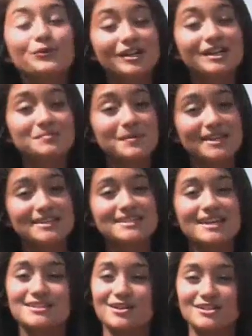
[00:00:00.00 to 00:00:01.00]
Marine
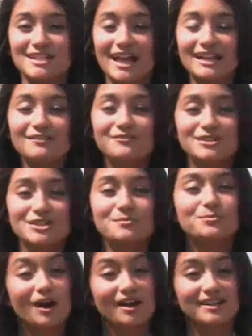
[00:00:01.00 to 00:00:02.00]
Biz is our
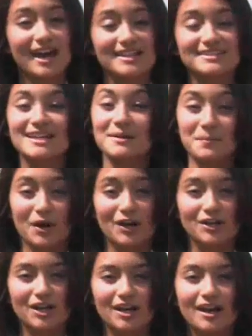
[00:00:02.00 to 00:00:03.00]
television broadcasting
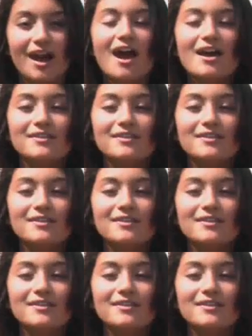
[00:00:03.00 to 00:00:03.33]
partner.